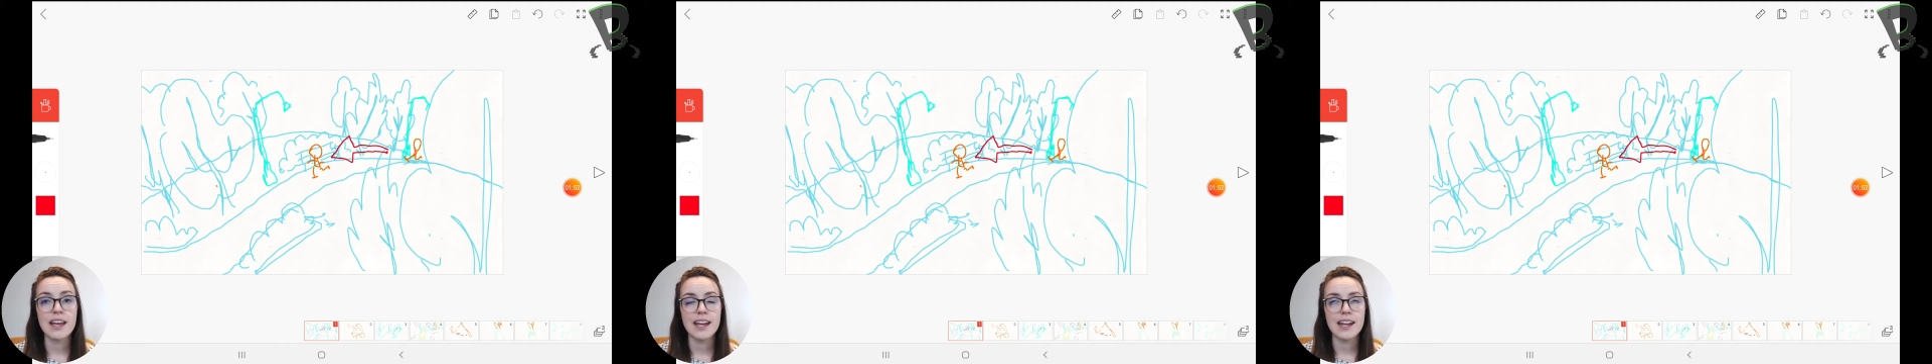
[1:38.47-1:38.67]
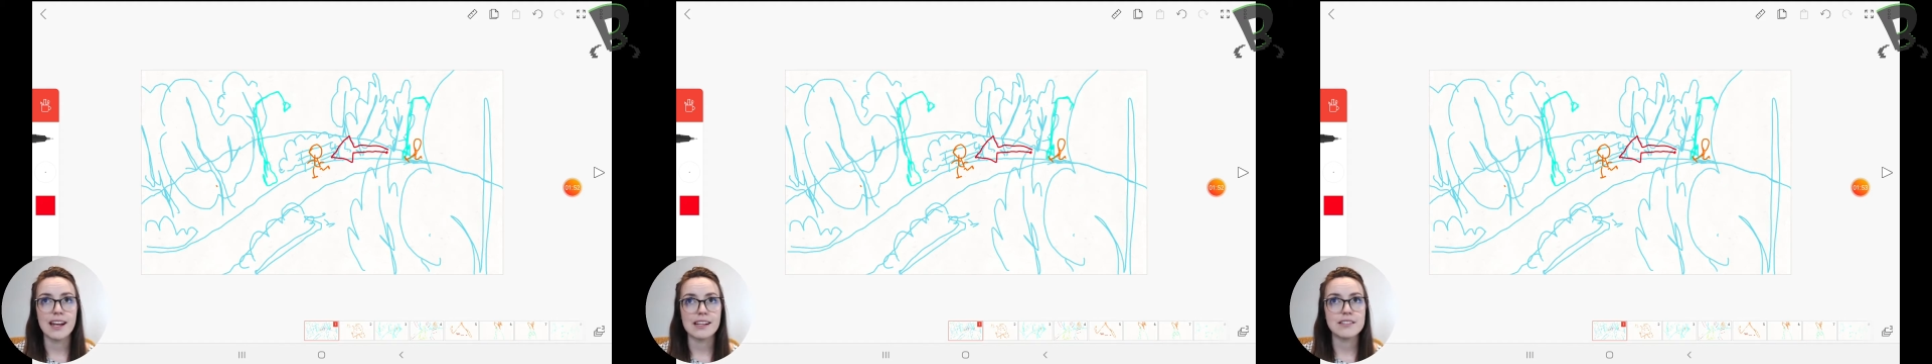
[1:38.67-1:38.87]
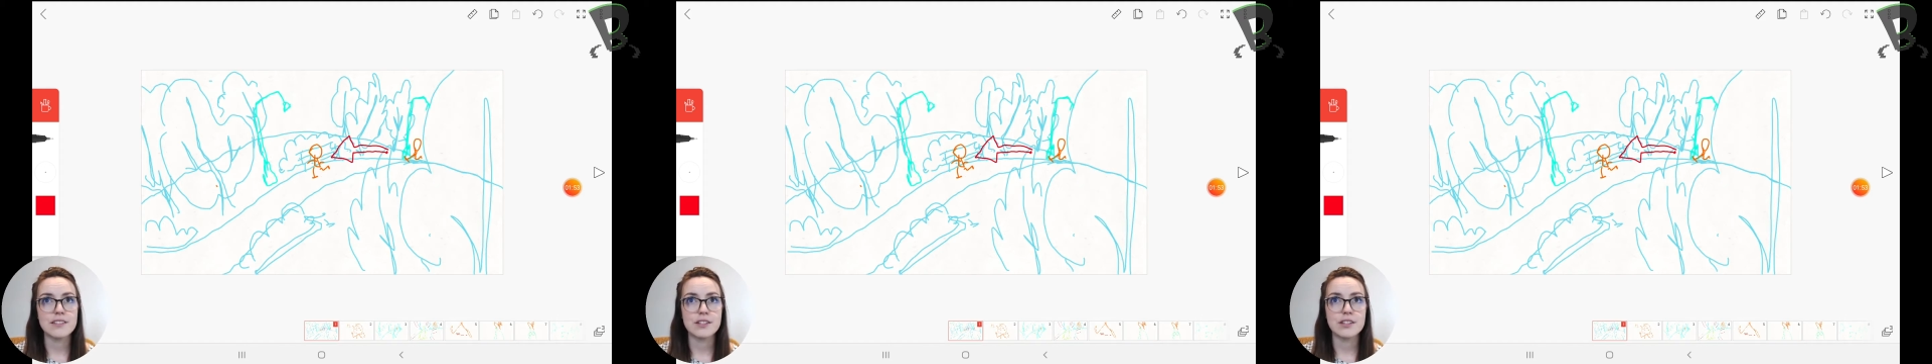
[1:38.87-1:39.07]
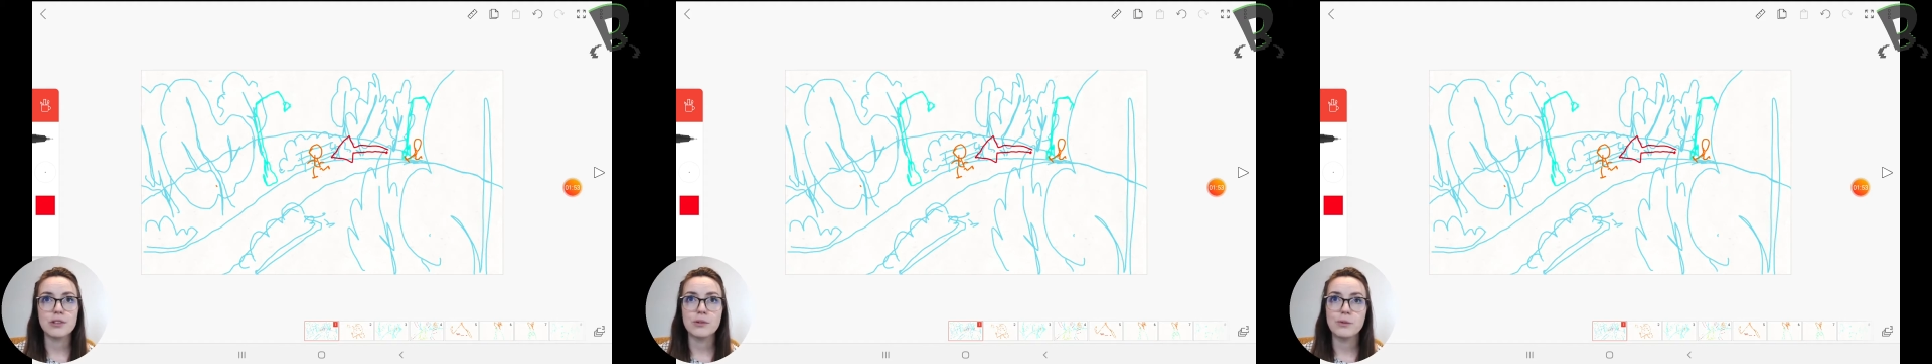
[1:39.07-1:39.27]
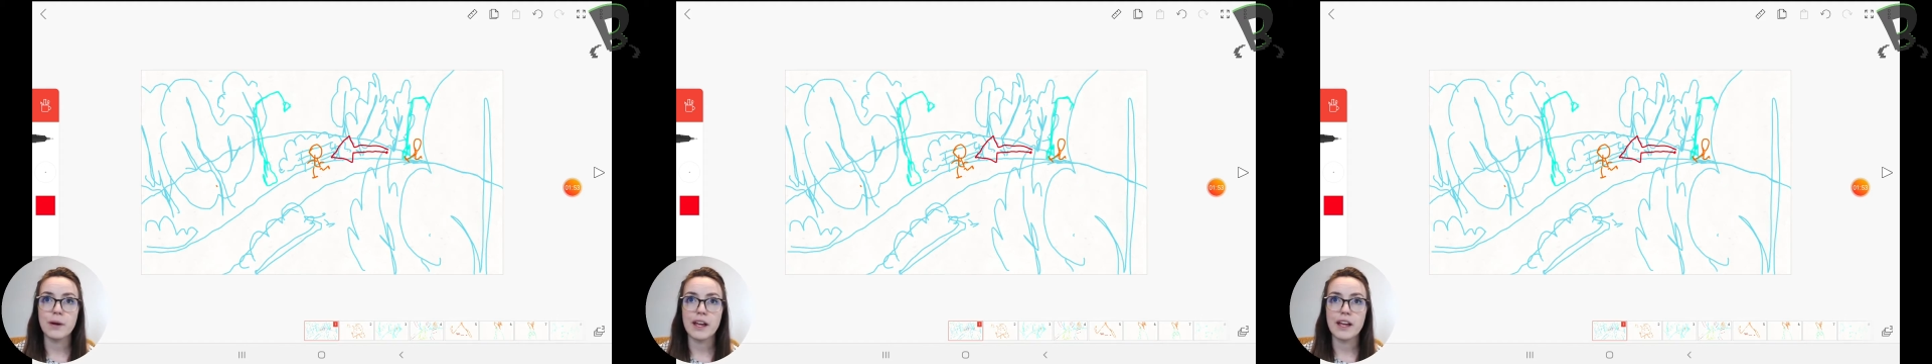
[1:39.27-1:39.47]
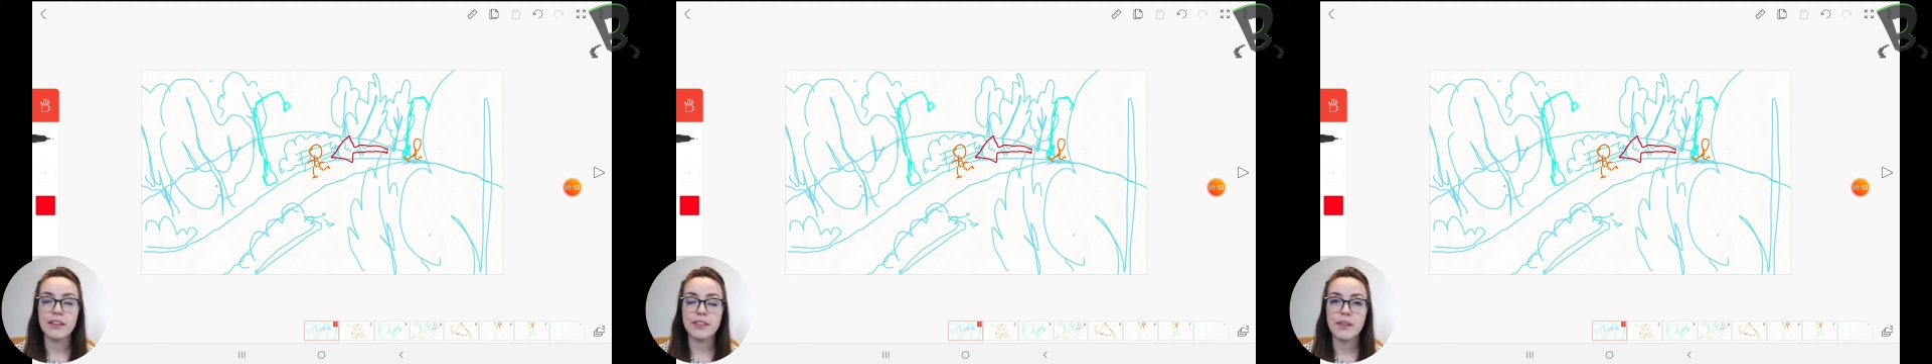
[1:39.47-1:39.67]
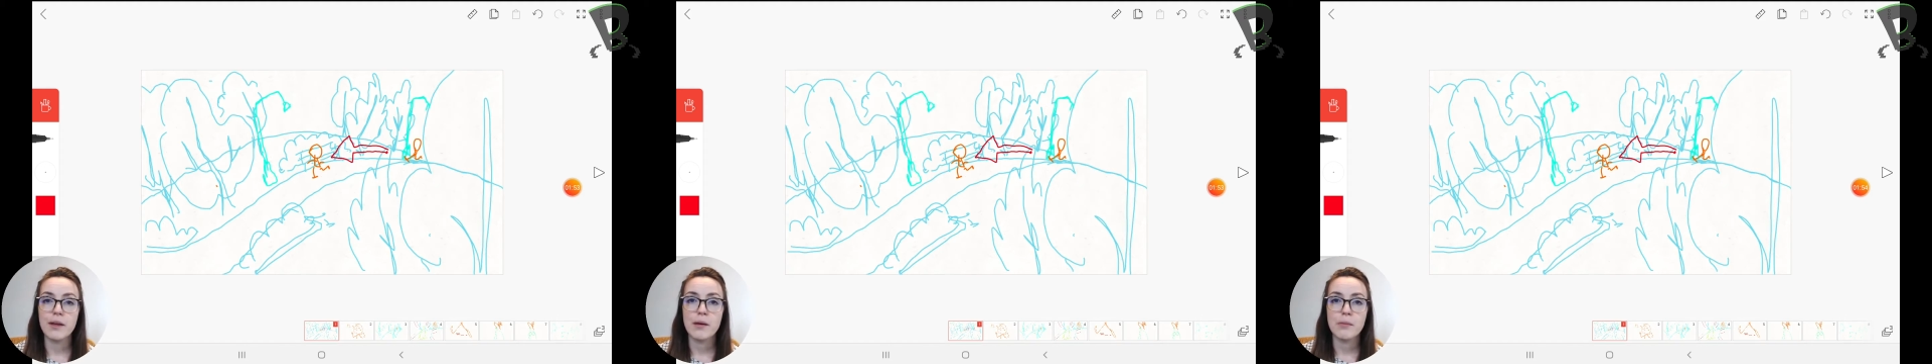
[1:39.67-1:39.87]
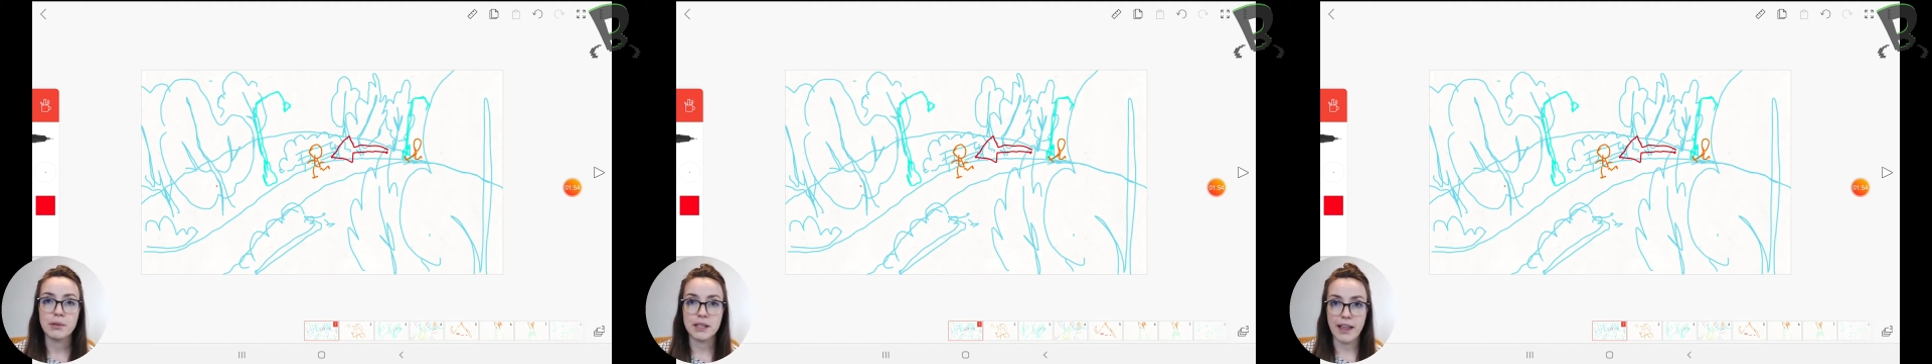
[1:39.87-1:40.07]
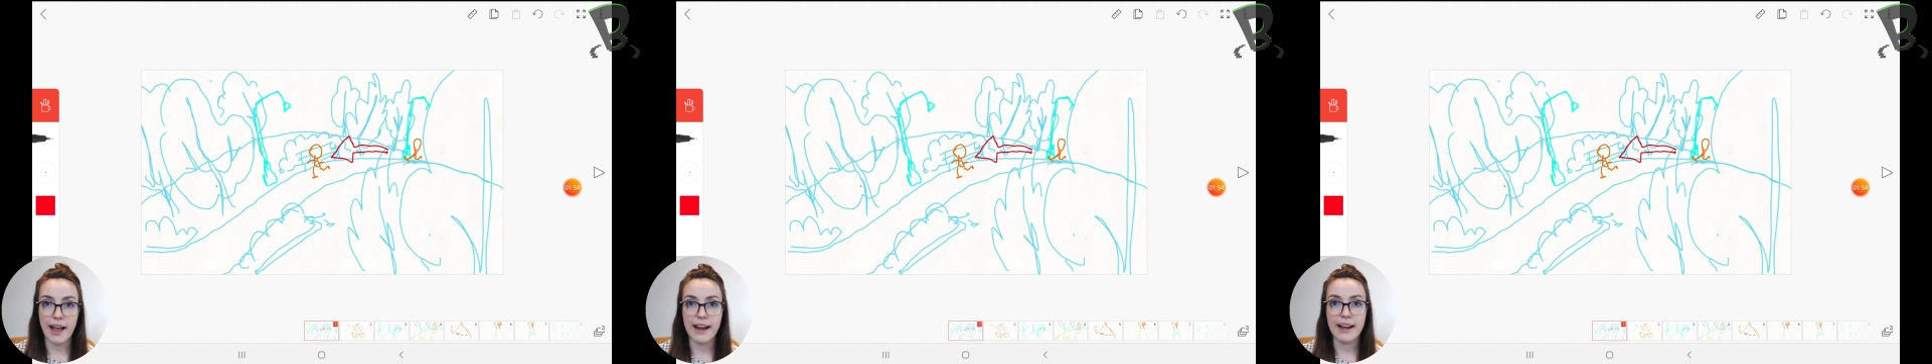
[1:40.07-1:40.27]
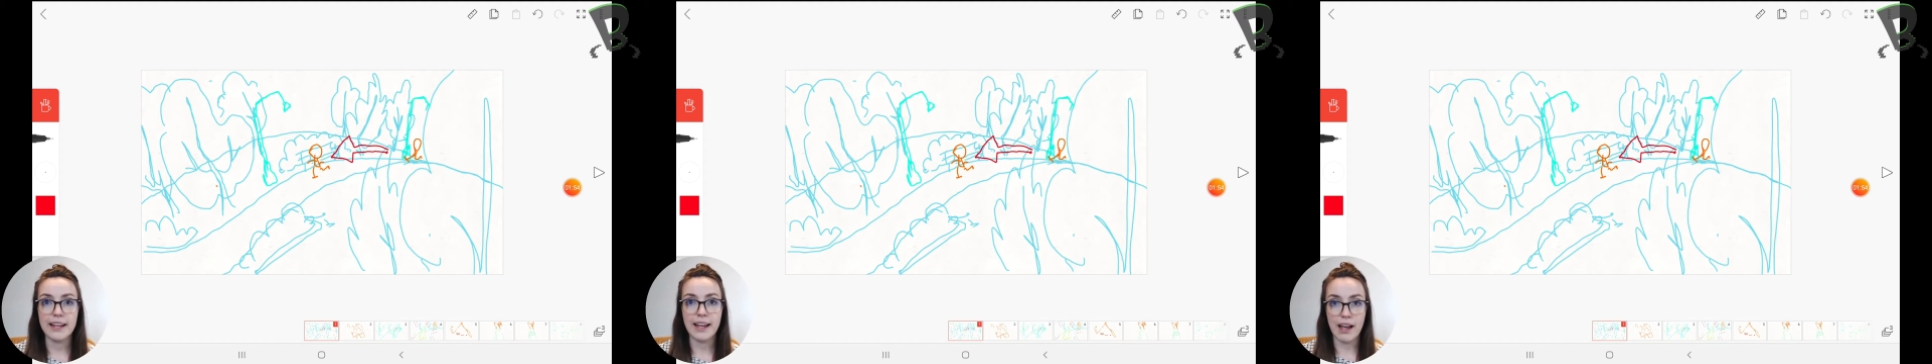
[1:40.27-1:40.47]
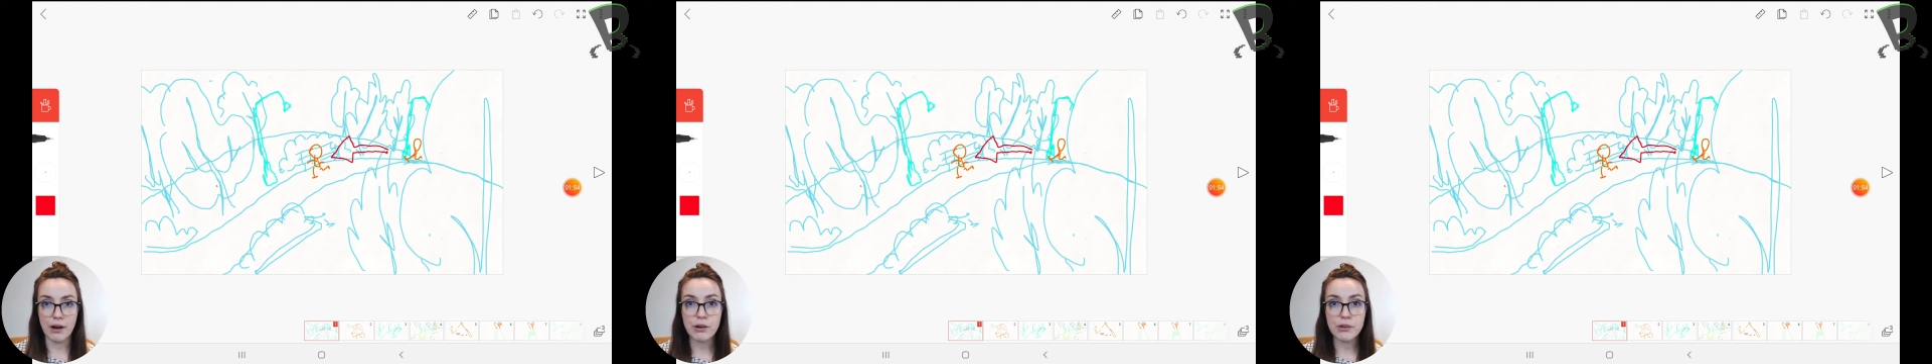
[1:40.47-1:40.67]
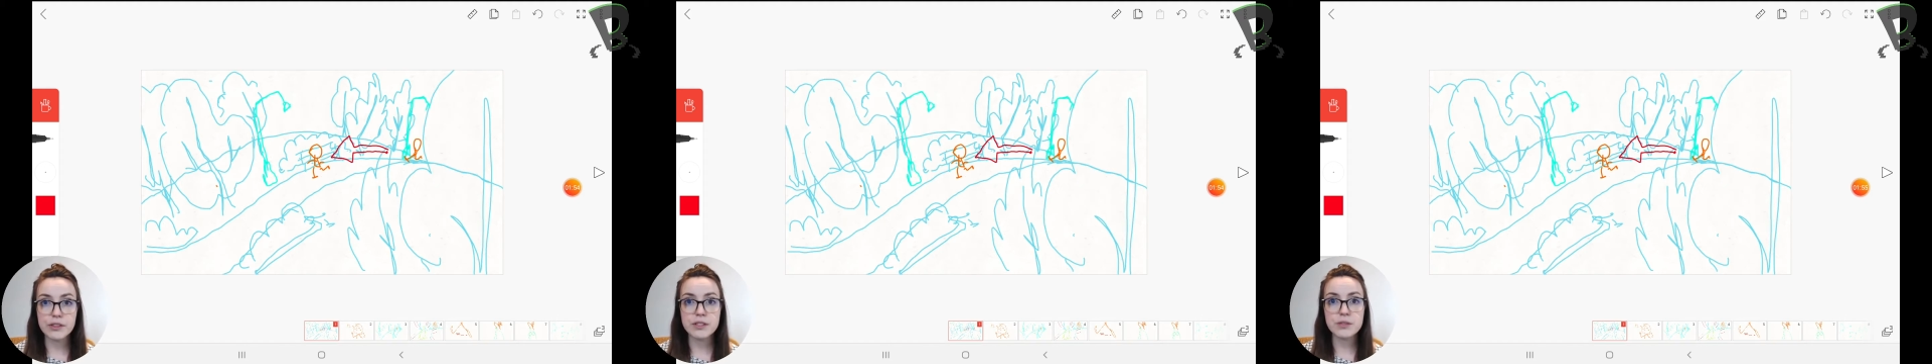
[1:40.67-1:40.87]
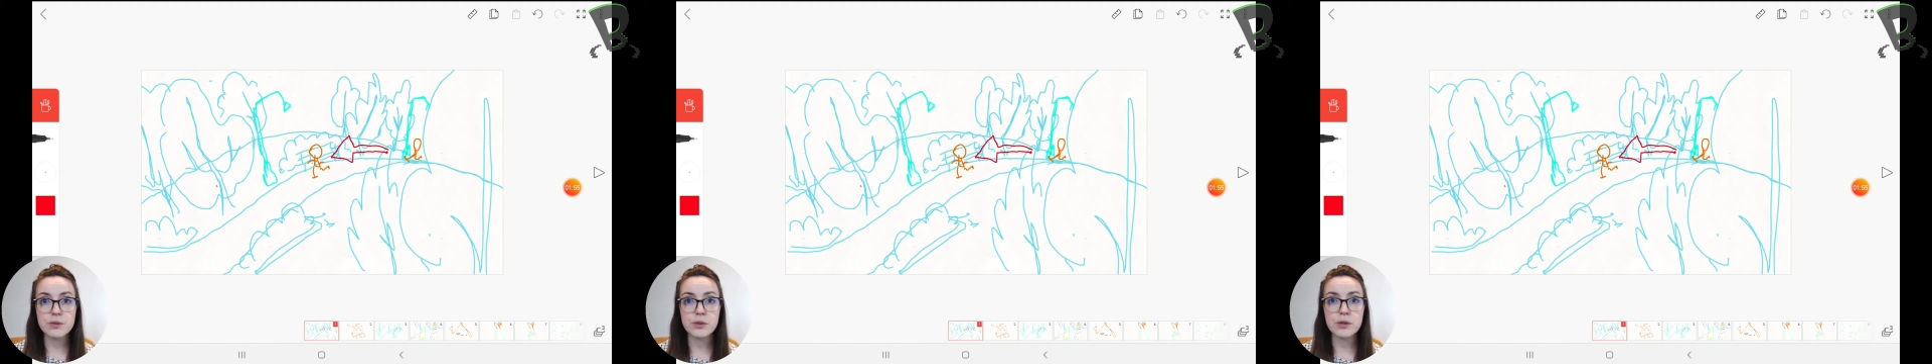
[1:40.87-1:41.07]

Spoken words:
It has to do with planning out the story